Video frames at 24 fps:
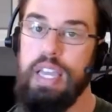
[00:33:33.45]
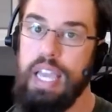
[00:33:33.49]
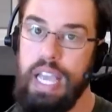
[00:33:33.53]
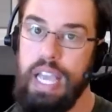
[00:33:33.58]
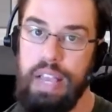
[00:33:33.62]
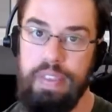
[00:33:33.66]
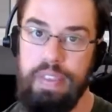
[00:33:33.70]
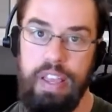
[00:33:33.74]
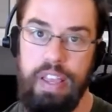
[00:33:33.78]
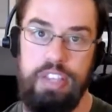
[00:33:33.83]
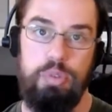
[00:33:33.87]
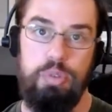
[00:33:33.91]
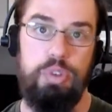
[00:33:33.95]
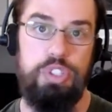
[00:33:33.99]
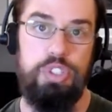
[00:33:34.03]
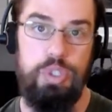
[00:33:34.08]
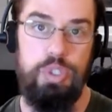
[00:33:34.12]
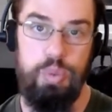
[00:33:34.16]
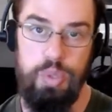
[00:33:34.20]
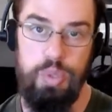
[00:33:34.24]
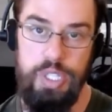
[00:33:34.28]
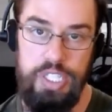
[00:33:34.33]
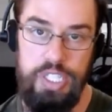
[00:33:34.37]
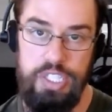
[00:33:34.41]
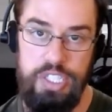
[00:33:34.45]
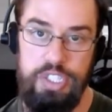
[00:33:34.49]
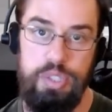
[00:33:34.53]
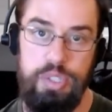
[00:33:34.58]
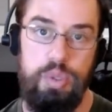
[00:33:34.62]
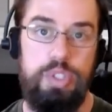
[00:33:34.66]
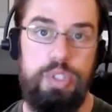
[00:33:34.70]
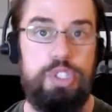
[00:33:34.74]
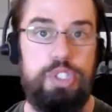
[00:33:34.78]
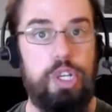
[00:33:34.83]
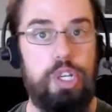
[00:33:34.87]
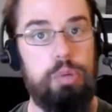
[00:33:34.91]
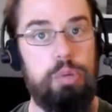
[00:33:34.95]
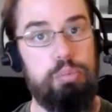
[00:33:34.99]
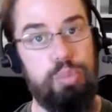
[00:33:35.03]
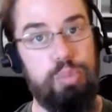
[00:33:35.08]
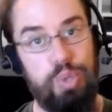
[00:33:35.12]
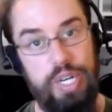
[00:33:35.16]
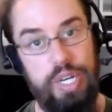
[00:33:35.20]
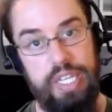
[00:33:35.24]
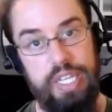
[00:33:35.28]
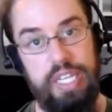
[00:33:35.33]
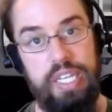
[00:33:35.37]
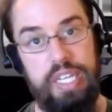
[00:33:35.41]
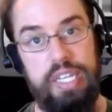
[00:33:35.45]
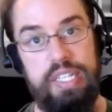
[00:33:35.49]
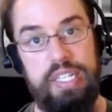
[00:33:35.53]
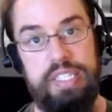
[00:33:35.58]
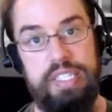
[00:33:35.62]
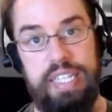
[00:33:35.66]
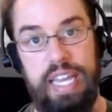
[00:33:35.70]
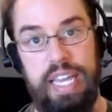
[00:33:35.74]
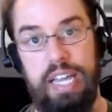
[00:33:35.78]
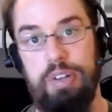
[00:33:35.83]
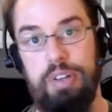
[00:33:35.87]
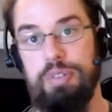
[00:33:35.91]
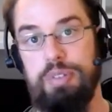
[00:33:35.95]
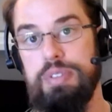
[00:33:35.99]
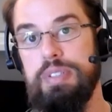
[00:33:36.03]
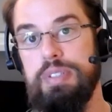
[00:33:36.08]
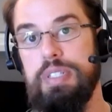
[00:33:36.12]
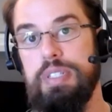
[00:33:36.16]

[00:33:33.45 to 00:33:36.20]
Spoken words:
And that's what you really need to do, is start breaking down